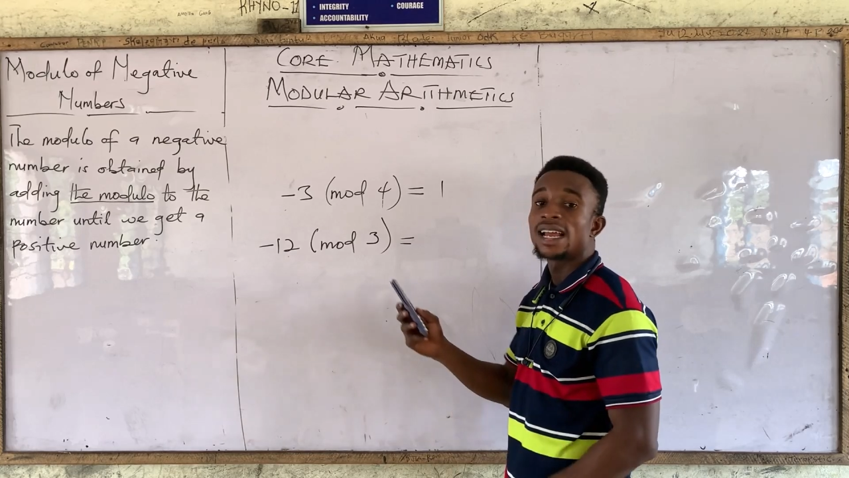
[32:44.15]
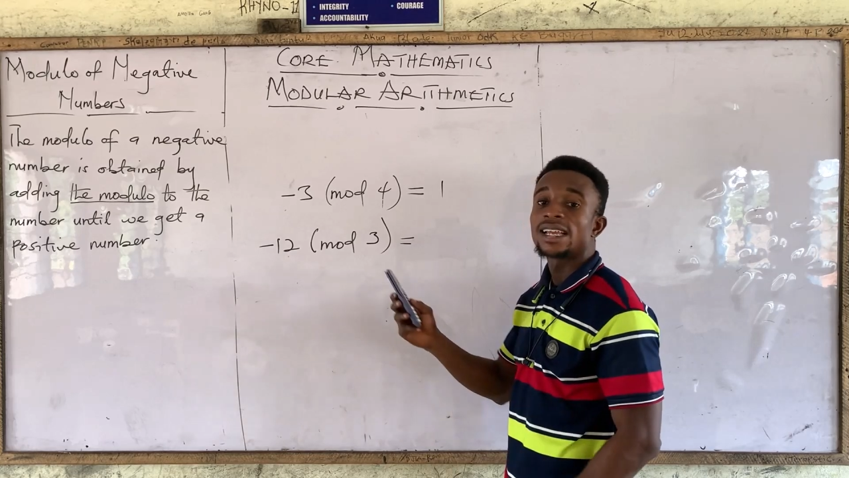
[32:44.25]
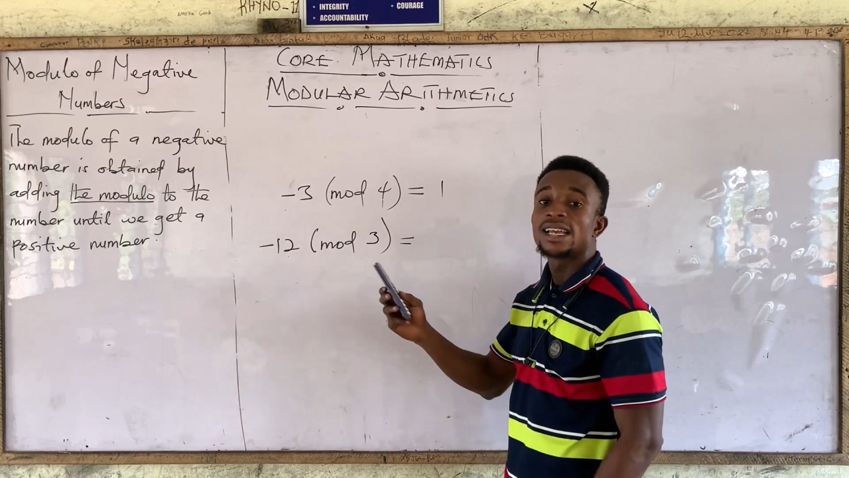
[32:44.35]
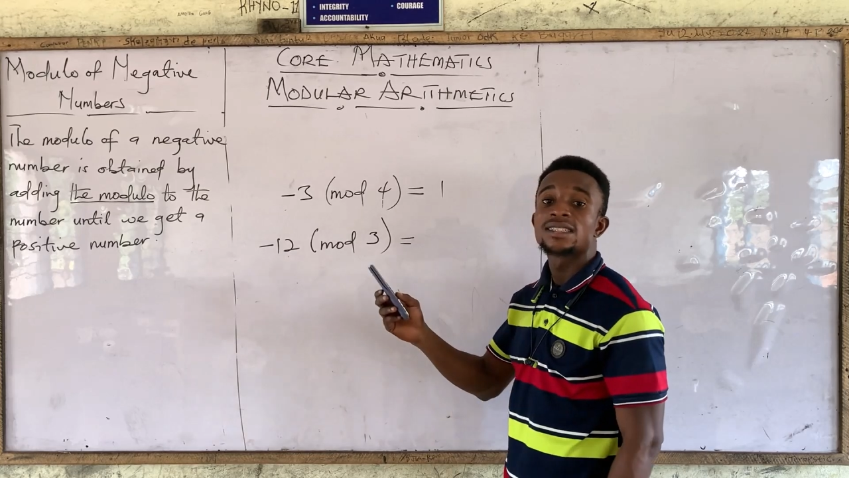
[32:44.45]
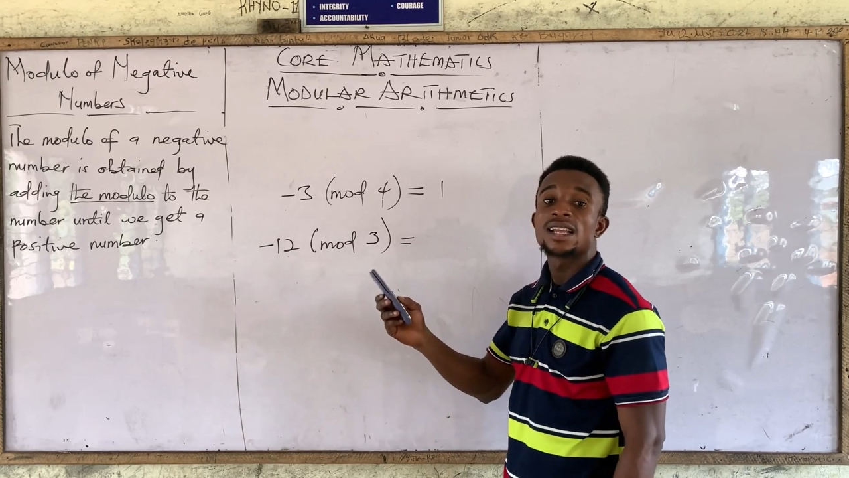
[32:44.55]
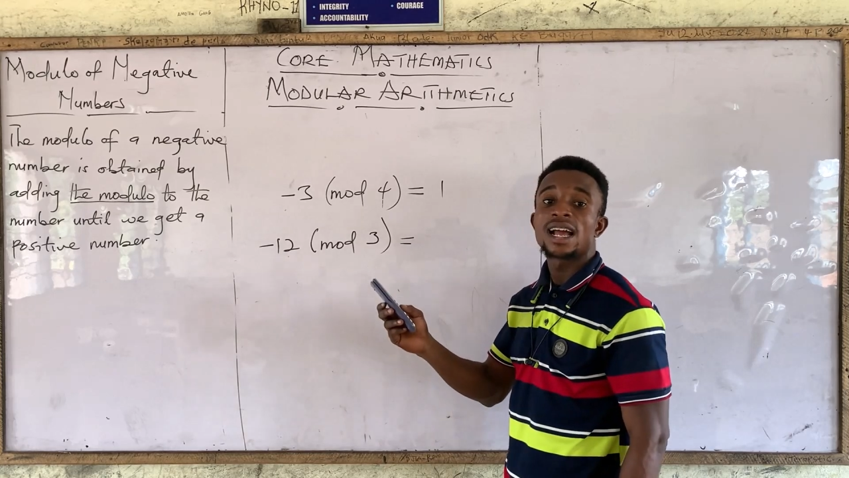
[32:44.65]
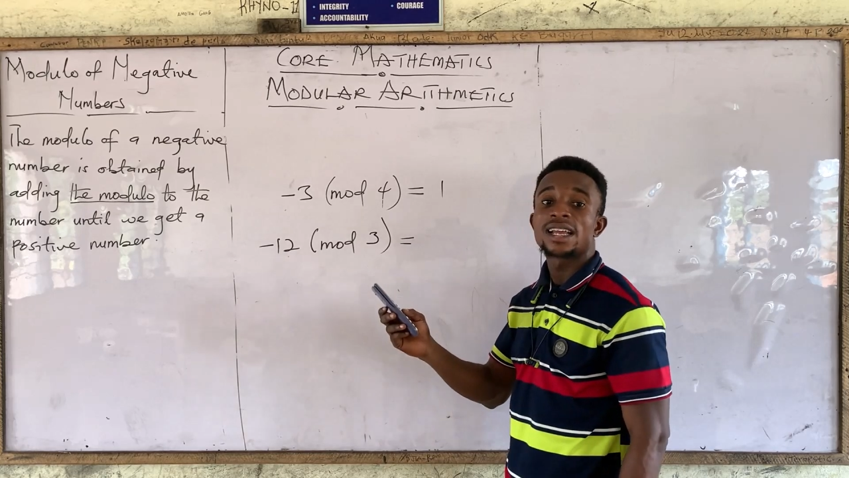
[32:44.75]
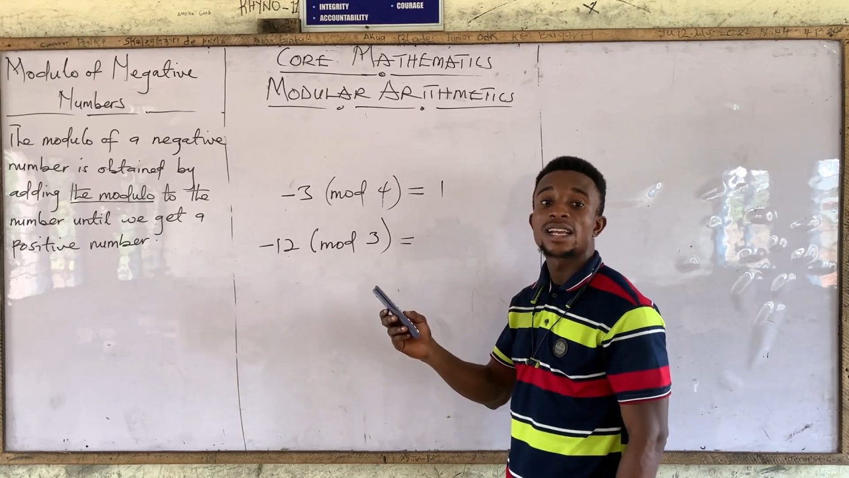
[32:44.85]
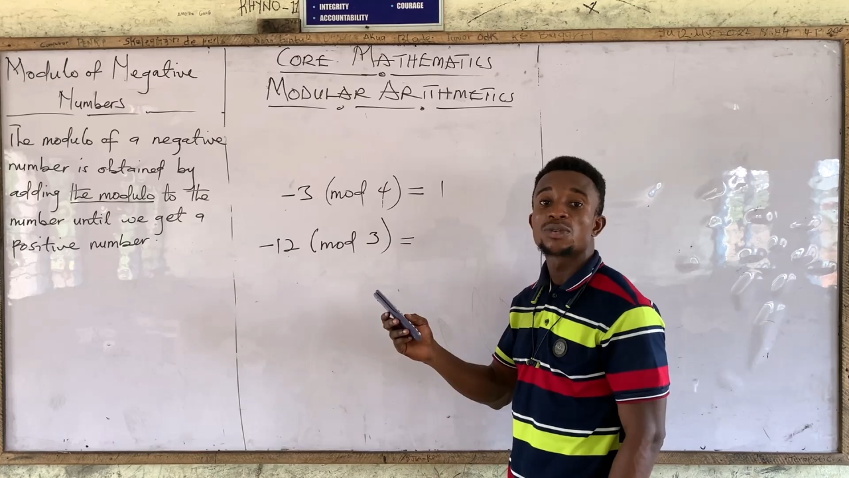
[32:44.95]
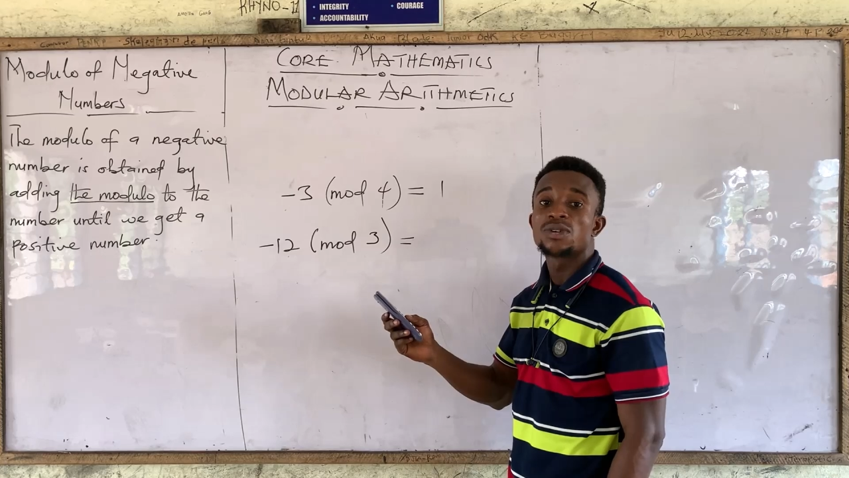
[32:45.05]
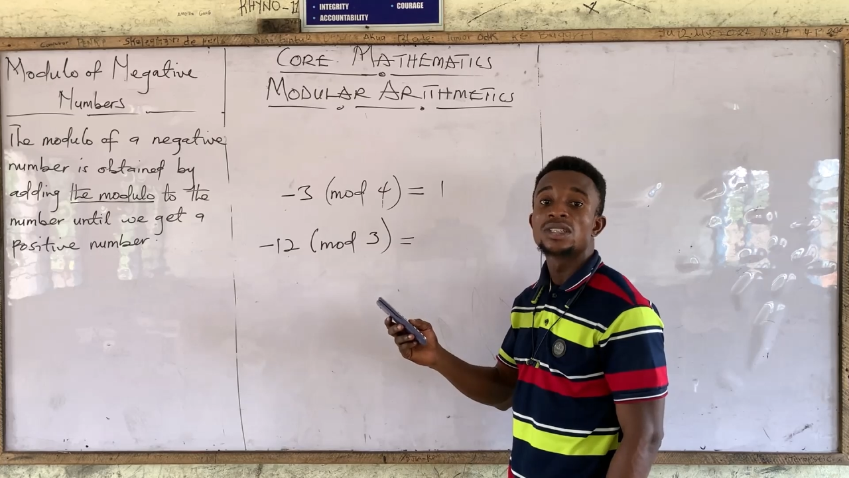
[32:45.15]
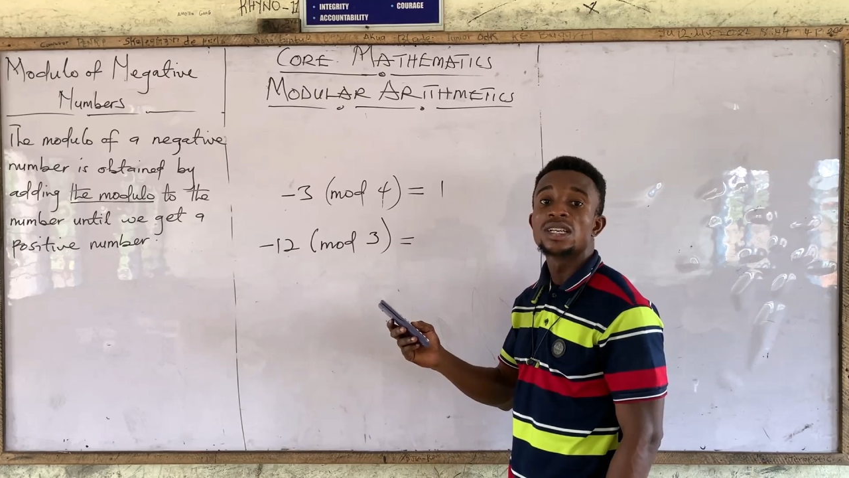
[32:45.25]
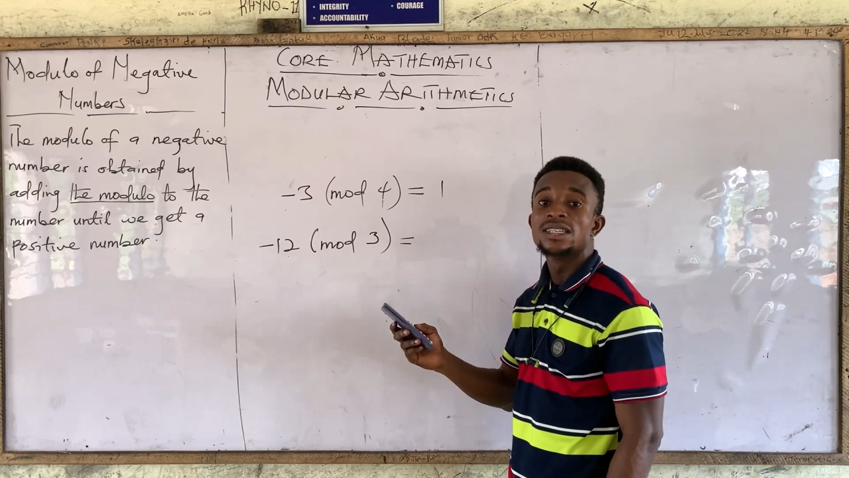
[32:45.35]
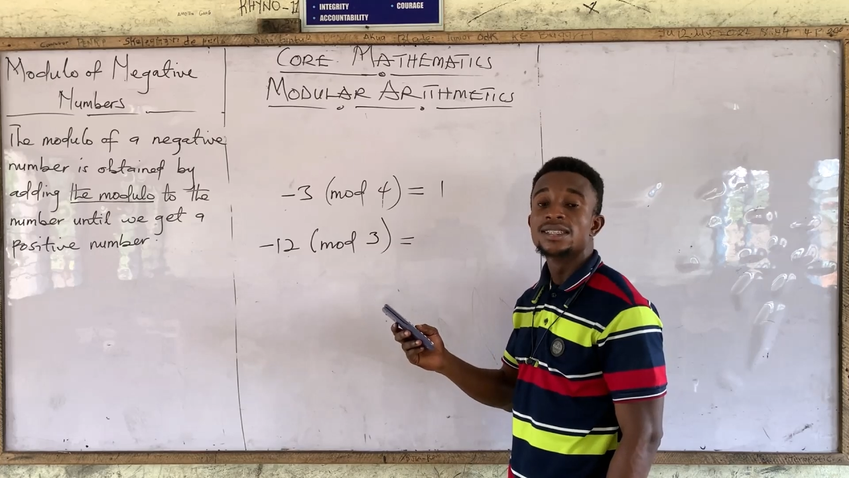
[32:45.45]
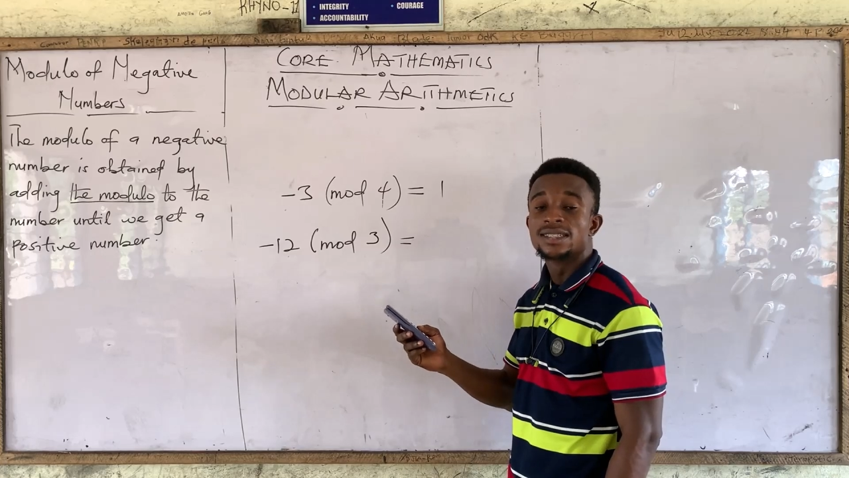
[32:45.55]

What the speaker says: I get what?